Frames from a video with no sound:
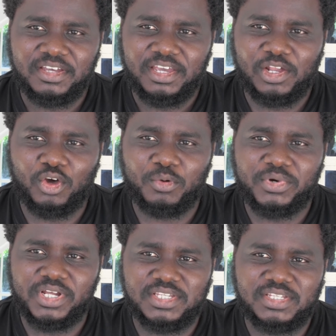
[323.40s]
El
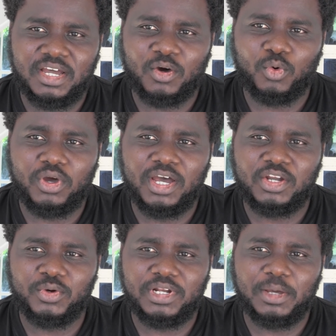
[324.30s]
hombre está
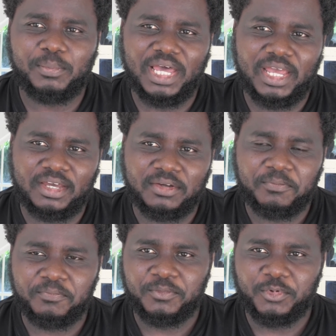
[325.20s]
jugando en la playa,
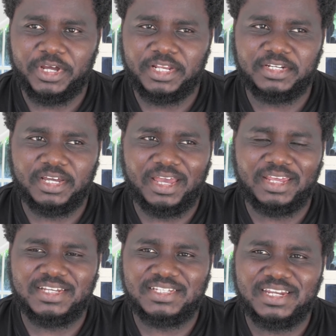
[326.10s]
right?
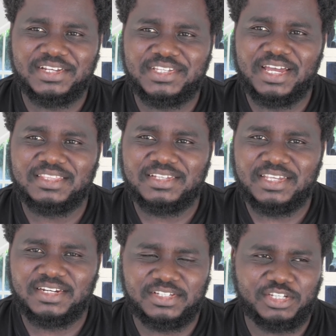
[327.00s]
I just understand the
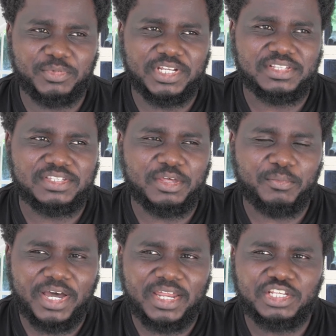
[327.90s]
sentence. It means the
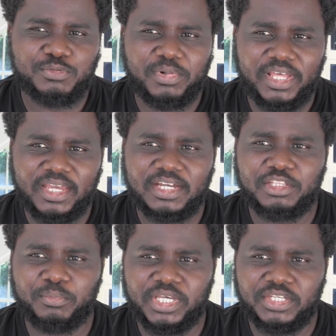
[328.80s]
man is playing at
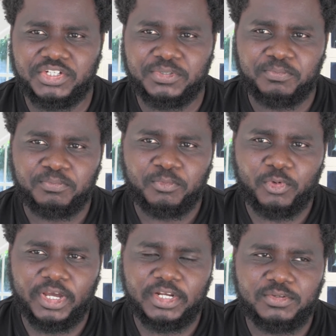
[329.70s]
the beach,
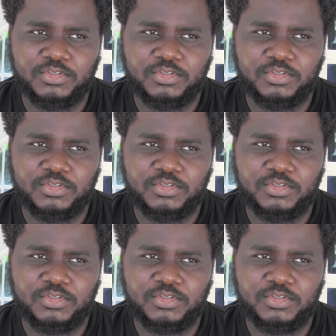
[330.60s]
right?